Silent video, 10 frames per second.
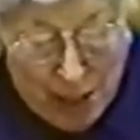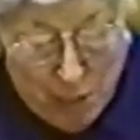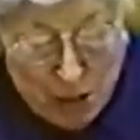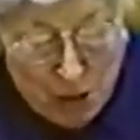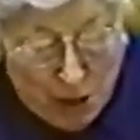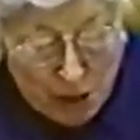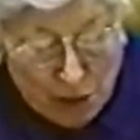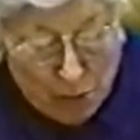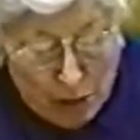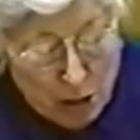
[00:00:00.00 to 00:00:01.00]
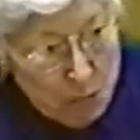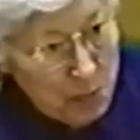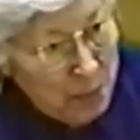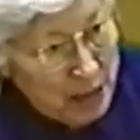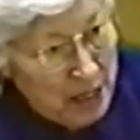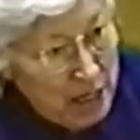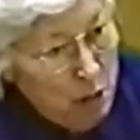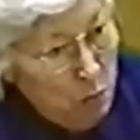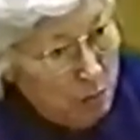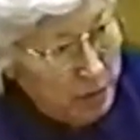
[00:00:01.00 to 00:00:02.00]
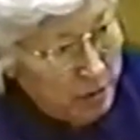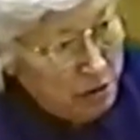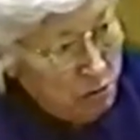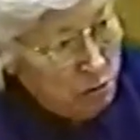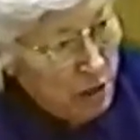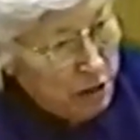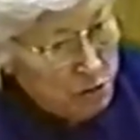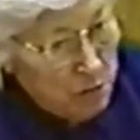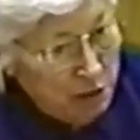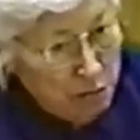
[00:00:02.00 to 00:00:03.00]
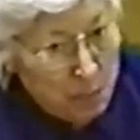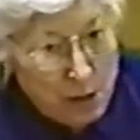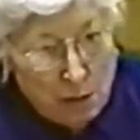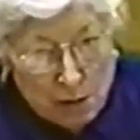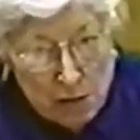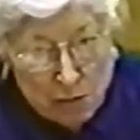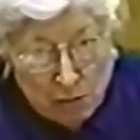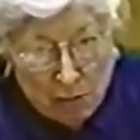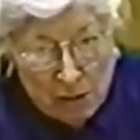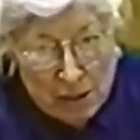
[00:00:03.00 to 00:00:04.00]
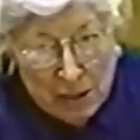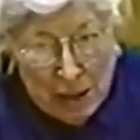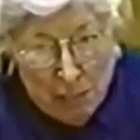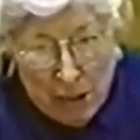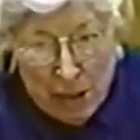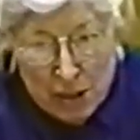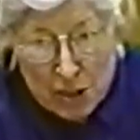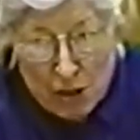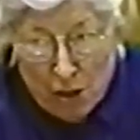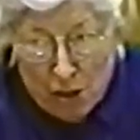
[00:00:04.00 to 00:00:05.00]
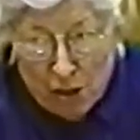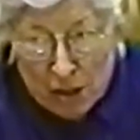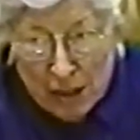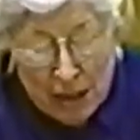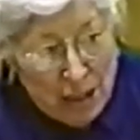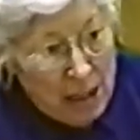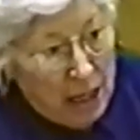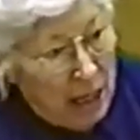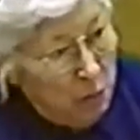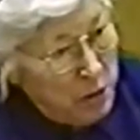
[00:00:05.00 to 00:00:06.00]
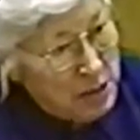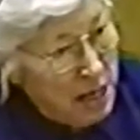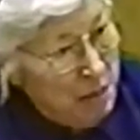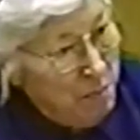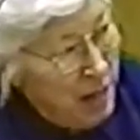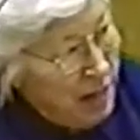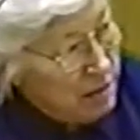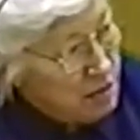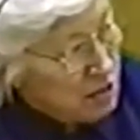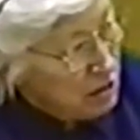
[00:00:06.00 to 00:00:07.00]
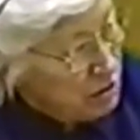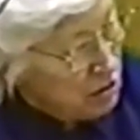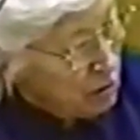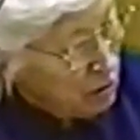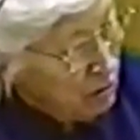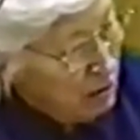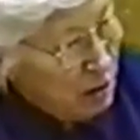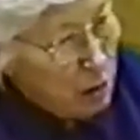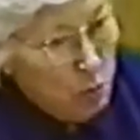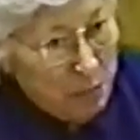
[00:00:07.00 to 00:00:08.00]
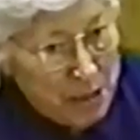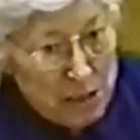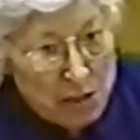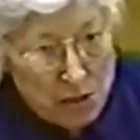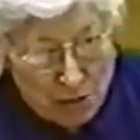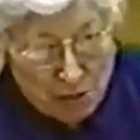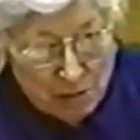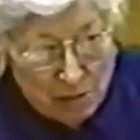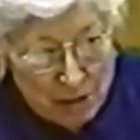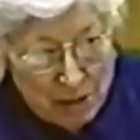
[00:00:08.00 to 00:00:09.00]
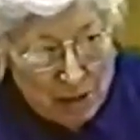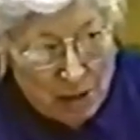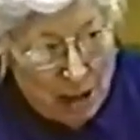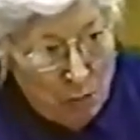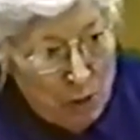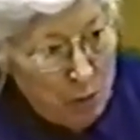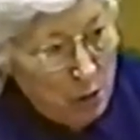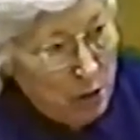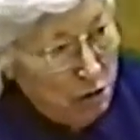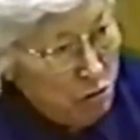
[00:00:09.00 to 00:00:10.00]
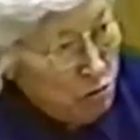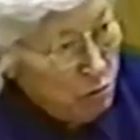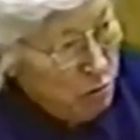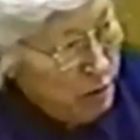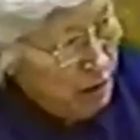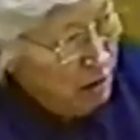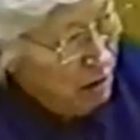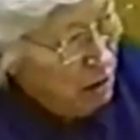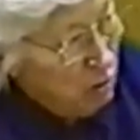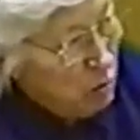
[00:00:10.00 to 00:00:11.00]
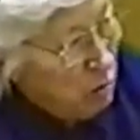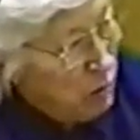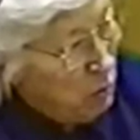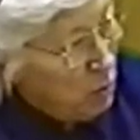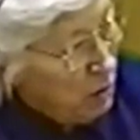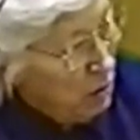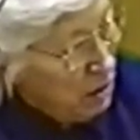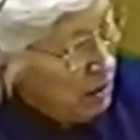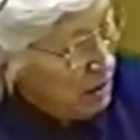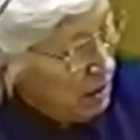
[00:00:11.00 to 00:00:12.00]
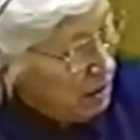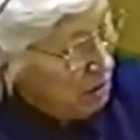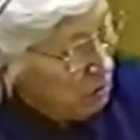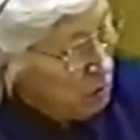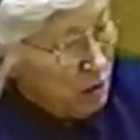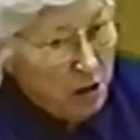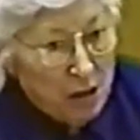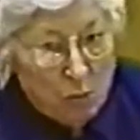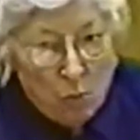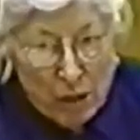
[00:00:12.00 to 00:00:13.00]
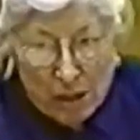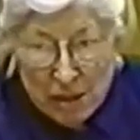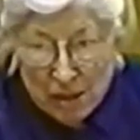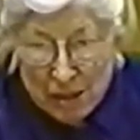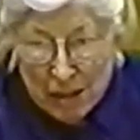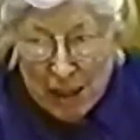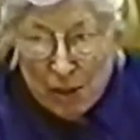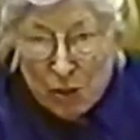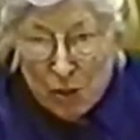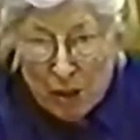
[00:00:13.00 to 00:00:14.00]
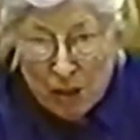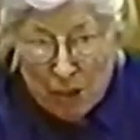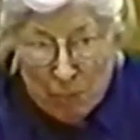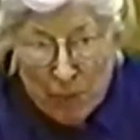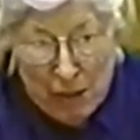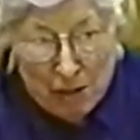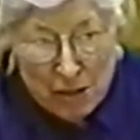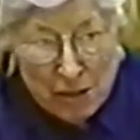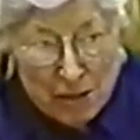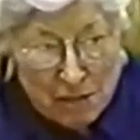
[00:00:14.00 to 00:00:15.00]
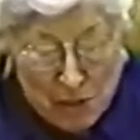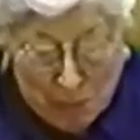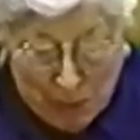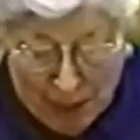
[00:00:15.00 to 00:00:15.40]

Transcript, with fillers: He was not going to permit any woman to graduate from a law school because law uh, was a man's concern, not a woman's concern. And we were intruding where we were not needed, were not wanted, and could not make ourselves